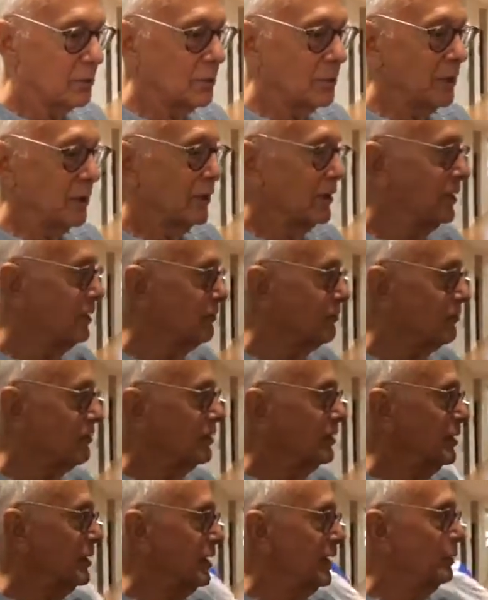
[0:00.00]
we need
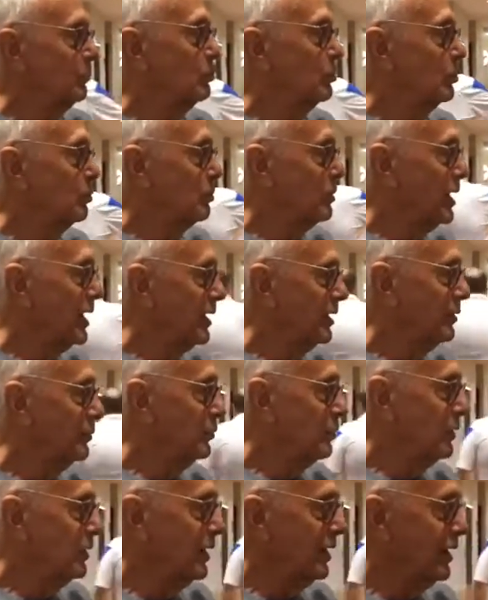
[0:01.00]
every able body
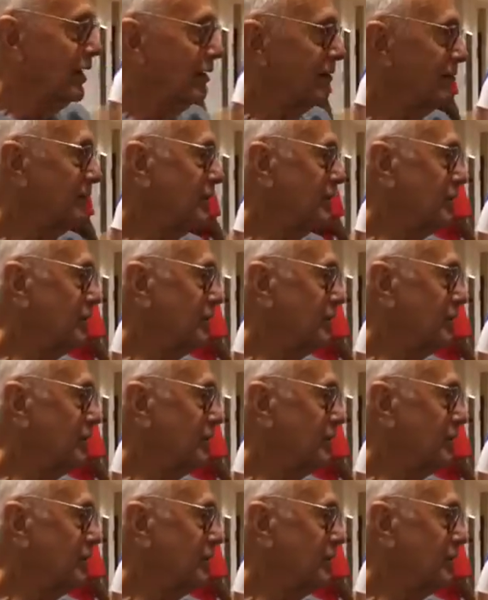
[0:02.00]
we have,